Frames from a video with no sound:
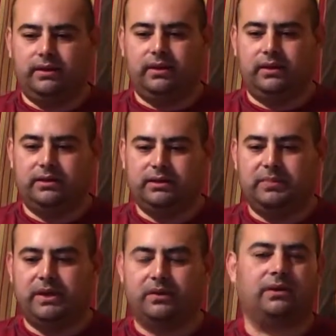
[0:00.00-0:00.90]
they
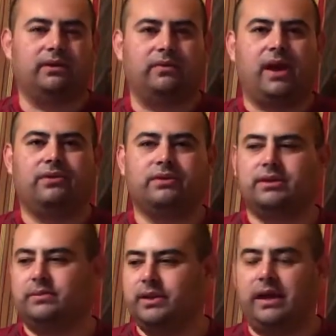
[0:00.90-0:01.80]
spit it on the ground or
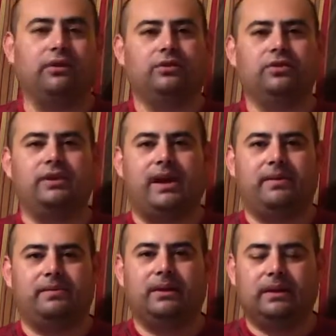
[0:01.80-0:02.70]
something. I don't do that.
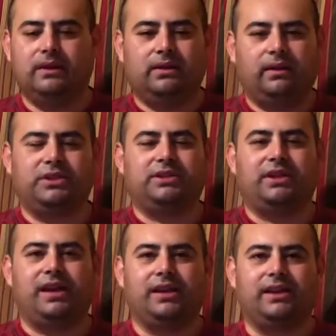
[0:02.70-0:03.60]
I'm just
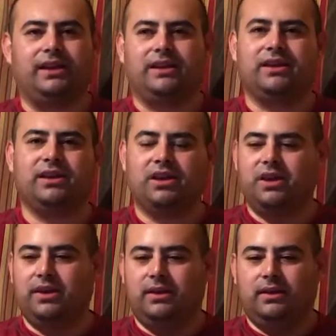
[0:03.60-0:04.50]
saying,
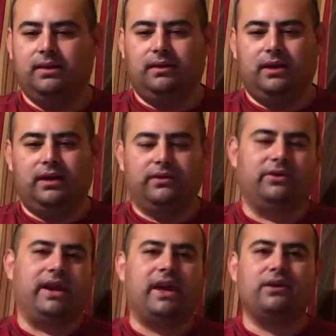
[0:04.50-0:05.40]
like
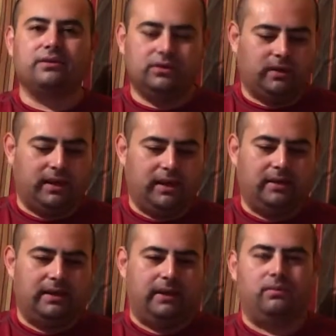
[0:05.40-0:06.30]
your nails, when
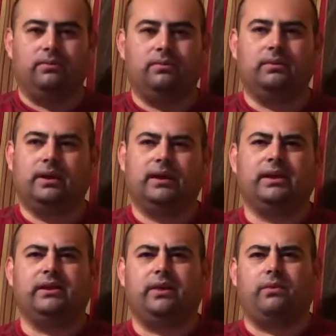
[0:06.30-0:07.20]
they, like, I
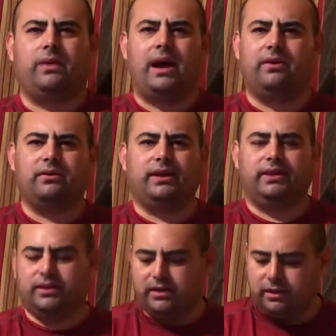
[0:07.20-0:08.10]
think they rot or they
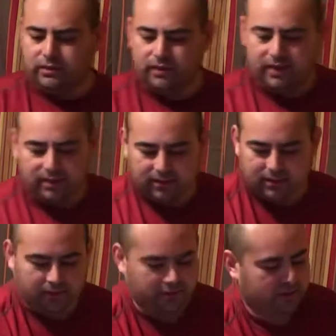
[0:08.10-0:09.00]
turn into dust,
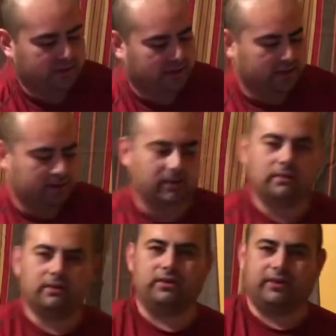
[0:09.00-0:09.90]
or your
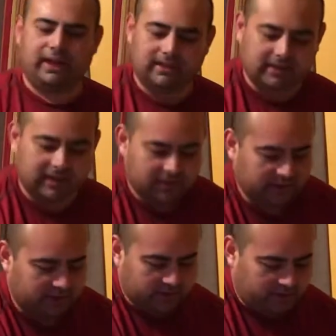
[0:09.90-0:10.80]
dead skin
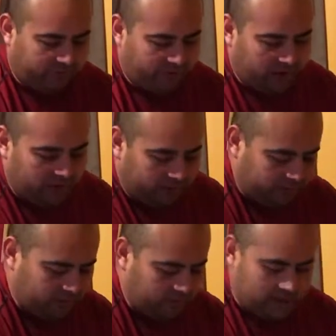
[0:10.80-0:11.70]
cells that fall off
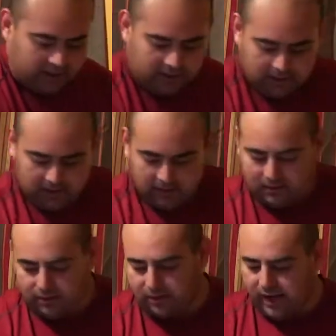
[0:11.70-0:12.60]
your body,
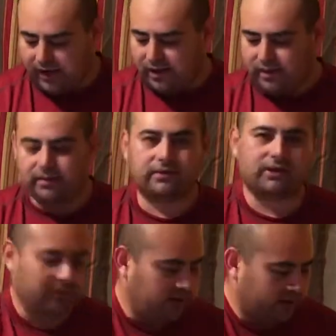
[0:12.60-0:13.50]
your hair and
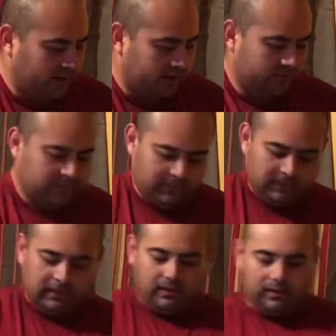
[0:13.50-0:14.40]
stuff like that.
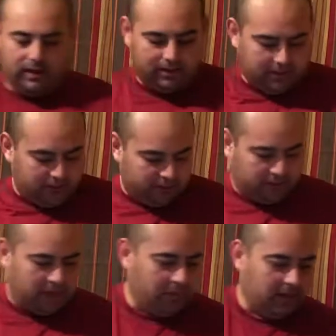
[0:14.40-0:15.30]
All so
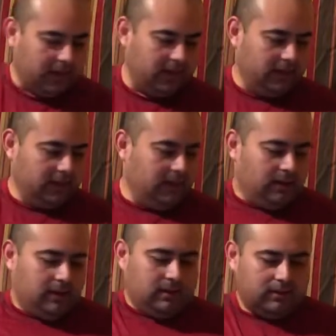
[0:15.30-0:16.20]
table clean.
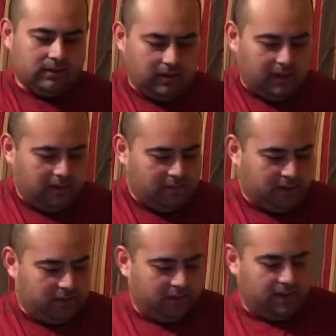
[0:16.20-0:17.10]
So now let me
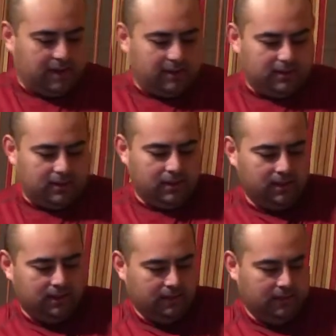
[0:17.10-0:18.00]
show you guys
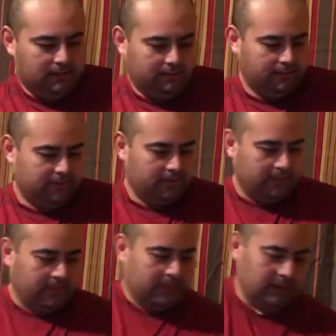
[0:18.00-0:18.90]

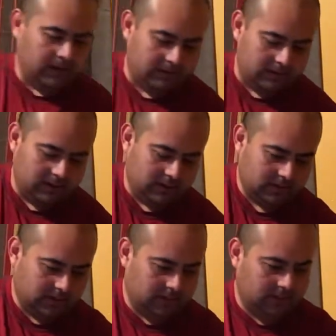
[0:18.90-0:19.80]
how it
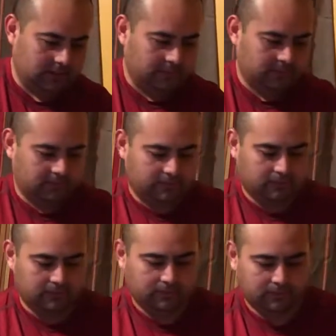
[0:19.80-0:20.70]
looks.
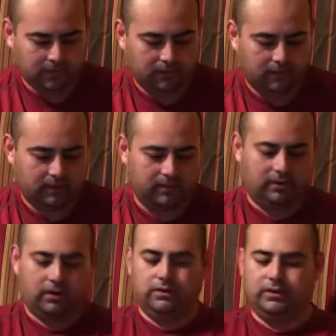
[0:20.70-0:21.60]
Give you a
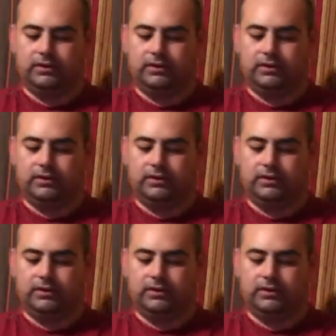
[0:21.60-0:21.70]
close